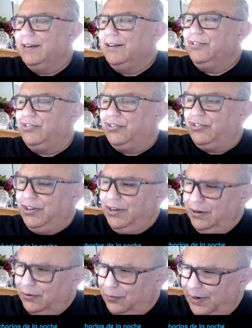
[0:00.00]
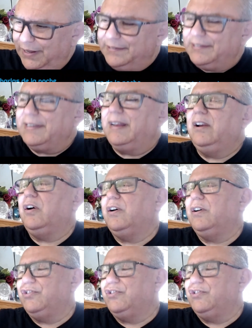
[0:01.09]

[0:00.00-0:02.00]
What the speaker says: She reads a lot.